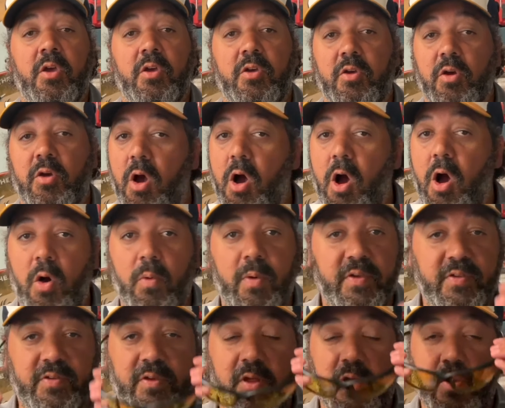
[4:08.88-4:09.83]
You're
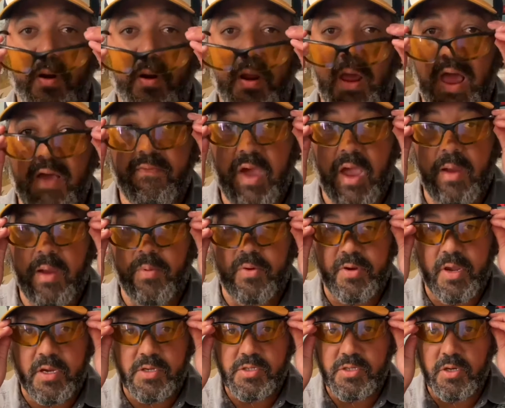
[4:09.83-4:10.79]
always going to want to have eye
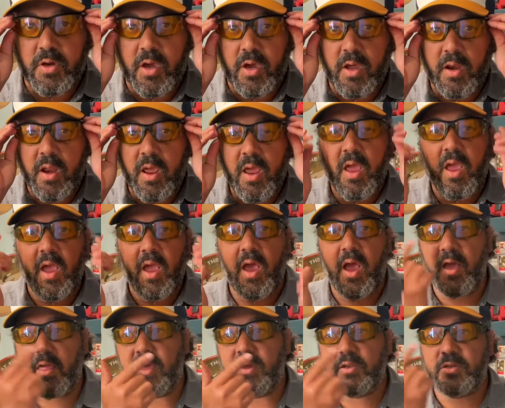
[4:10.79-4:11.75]
protection on.
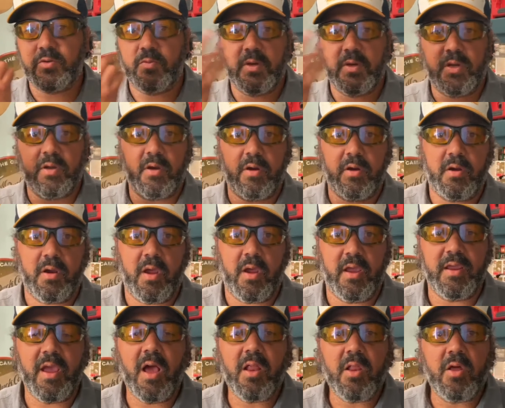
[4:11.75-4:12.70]
I like to wear a
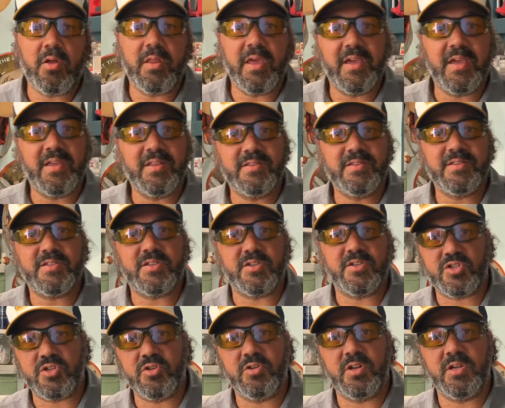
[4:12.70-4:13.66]
yellow lens, a
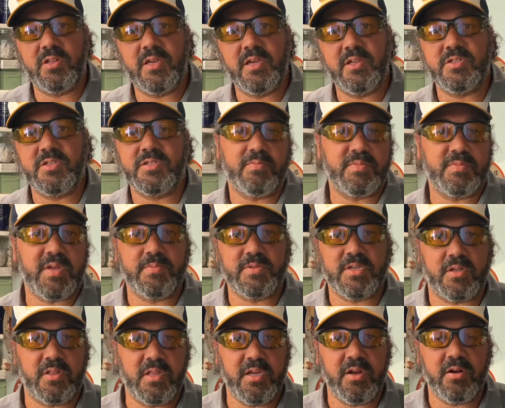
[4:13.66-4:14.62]
shooting lens, sometimes
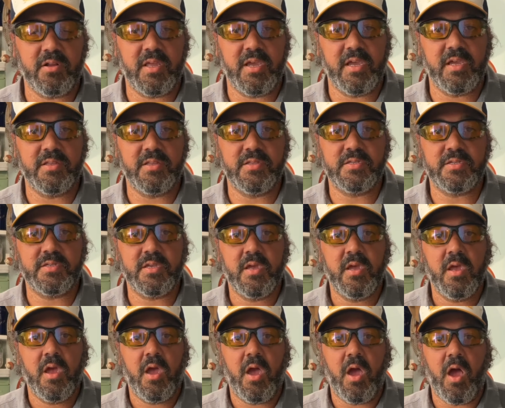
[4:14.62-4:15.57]
a clear lens.
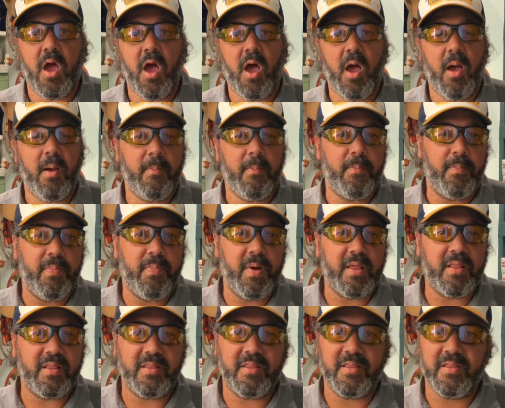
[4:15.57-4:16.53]

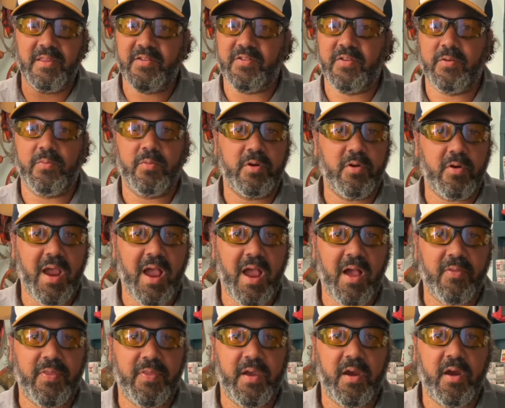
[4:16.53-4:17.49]
But listen, when you're
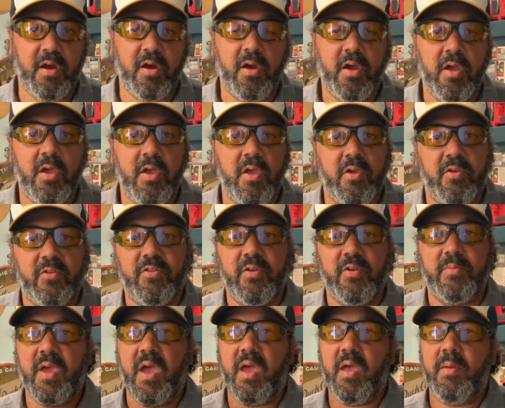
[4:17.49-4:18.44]
out there,
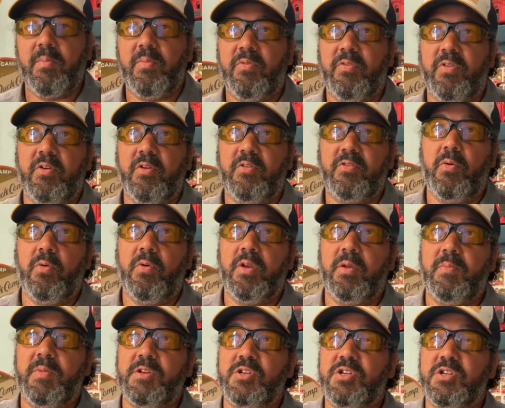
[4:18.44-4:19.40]
sometimes there's going
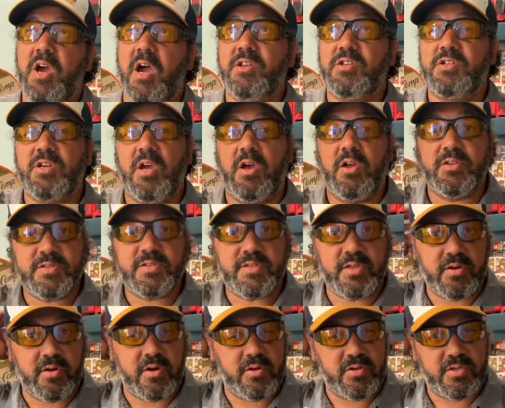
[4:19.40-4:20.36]
to be shot
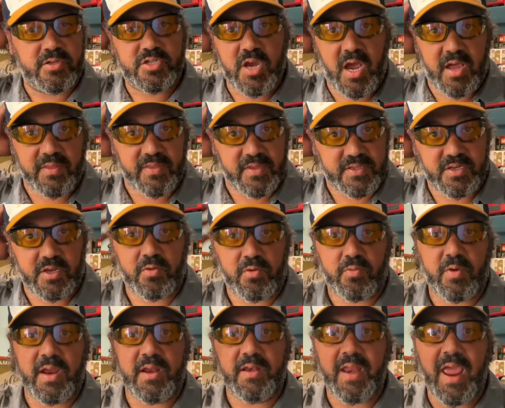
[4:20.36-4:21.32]
that's going to
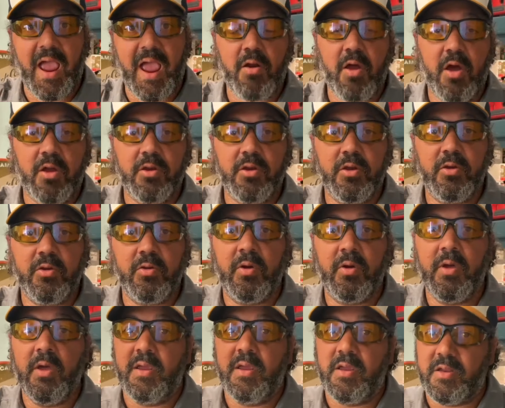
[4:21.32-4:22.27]
rain down on you, and
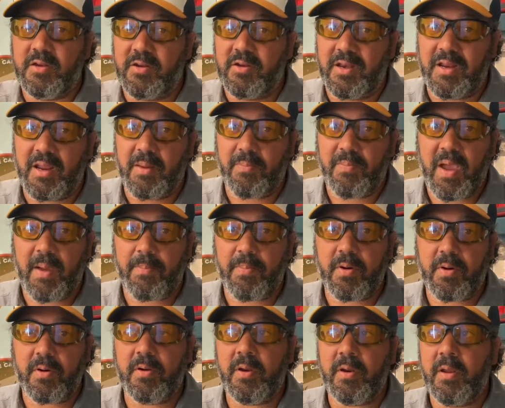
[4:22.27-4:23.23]
you're going to get
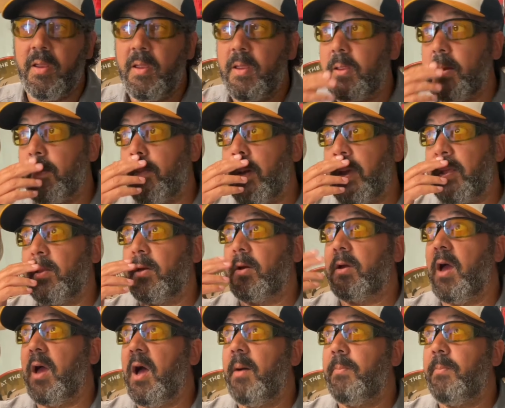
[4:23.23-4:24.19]
peppered. You might
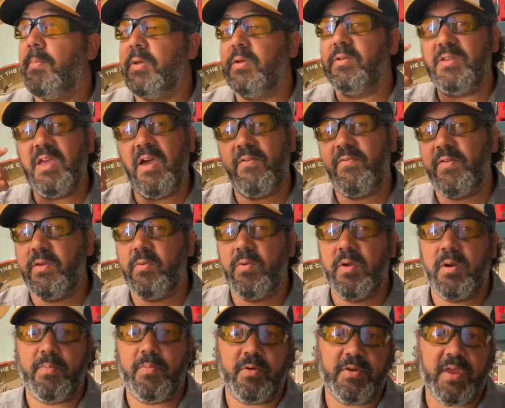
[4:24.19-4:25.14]
look up. You definitely
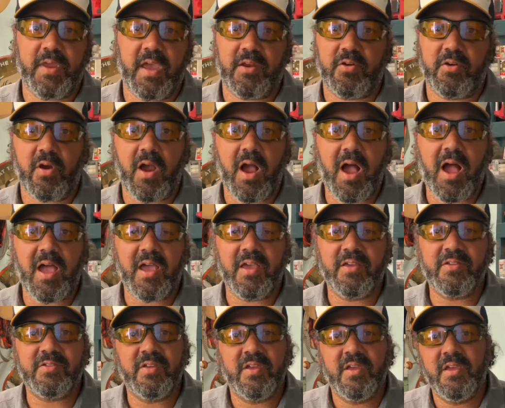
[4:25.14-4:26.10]
want to protect your
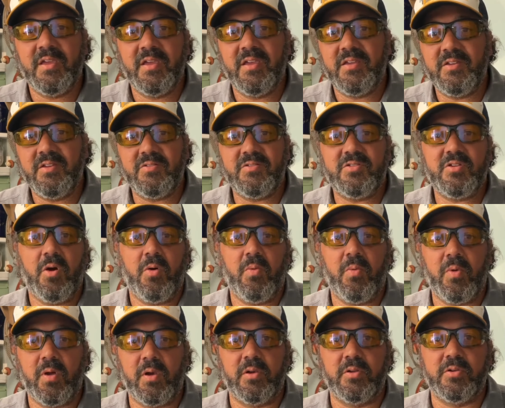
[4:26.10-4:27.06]
eyes. You don't
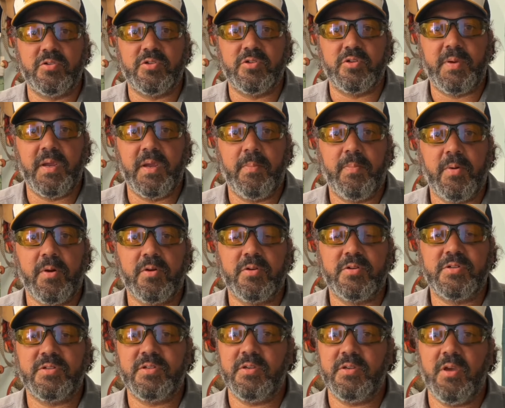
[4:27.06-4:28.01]
want to lose your
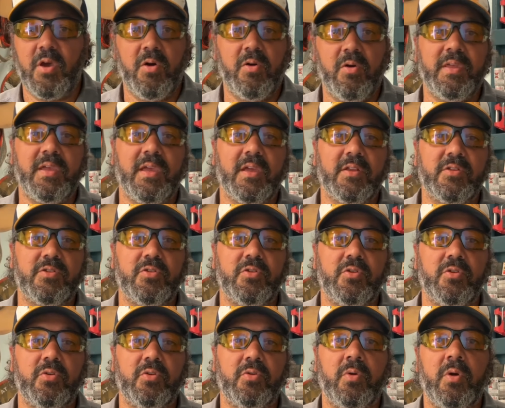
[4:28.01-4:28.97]
peepers. You only get
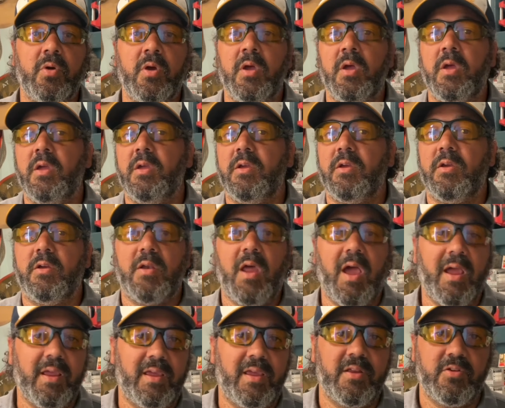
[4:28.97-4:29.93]
2. You're
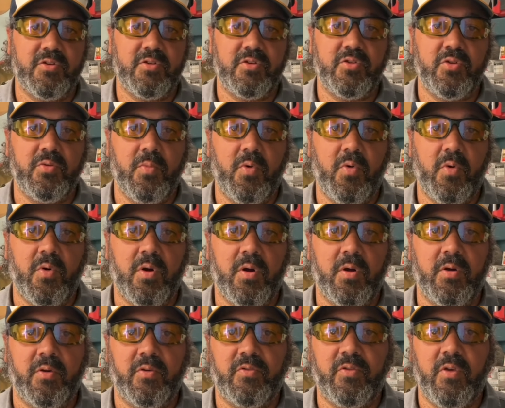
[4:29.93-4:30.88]
not getting 2
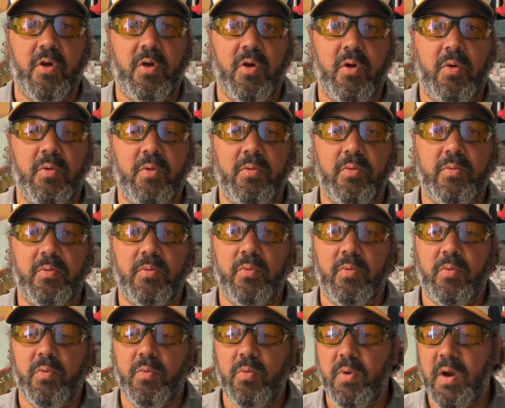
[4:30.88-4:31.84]
more. So
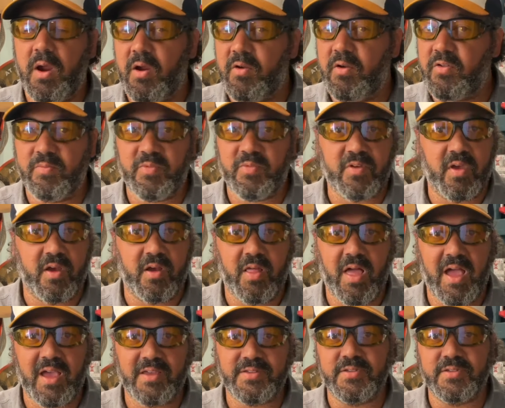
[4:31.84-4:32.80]
wear some
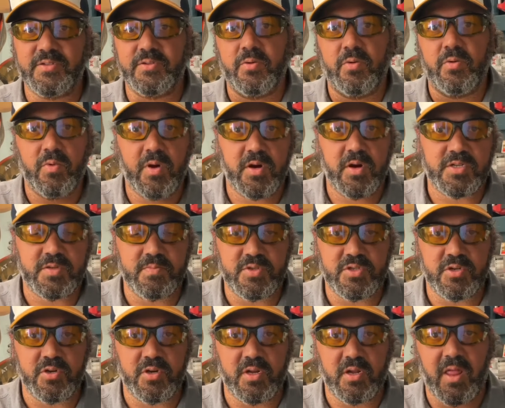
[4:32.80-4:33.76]
sunglasses, wear some
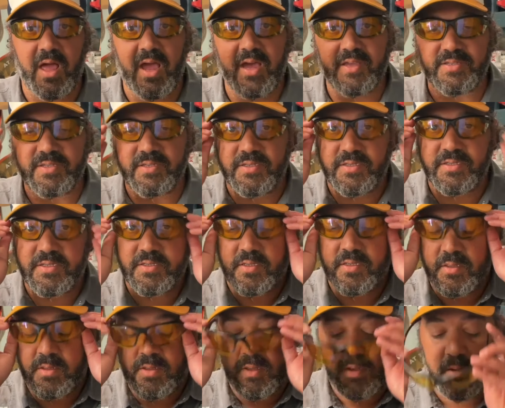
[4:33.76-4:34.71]
shooting glasses.
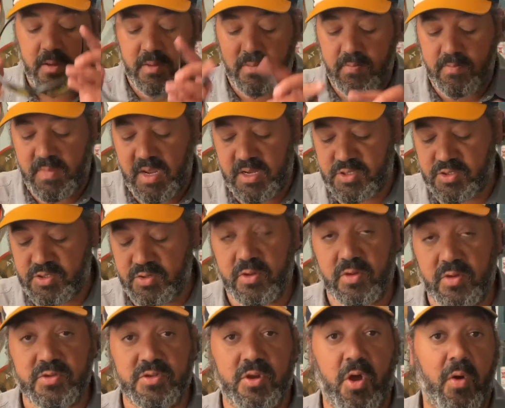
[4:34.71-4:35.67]
Make sure
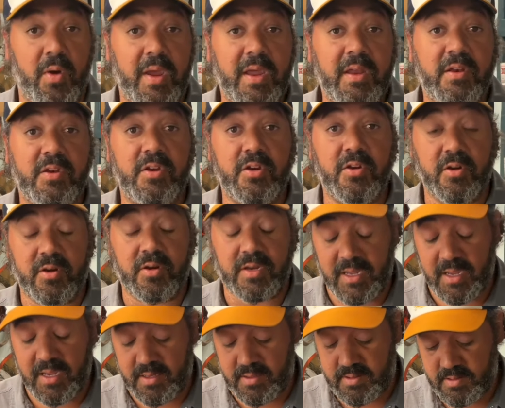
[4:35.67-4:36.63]
those go into your
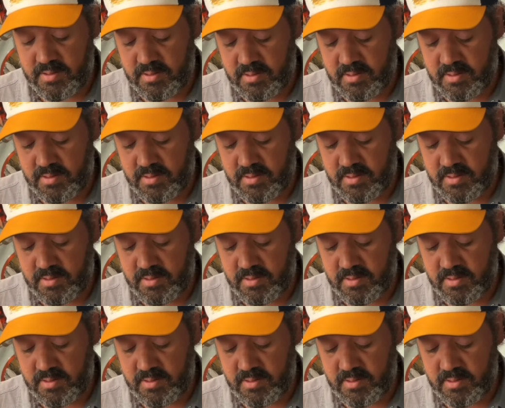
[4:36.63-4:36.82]
kit.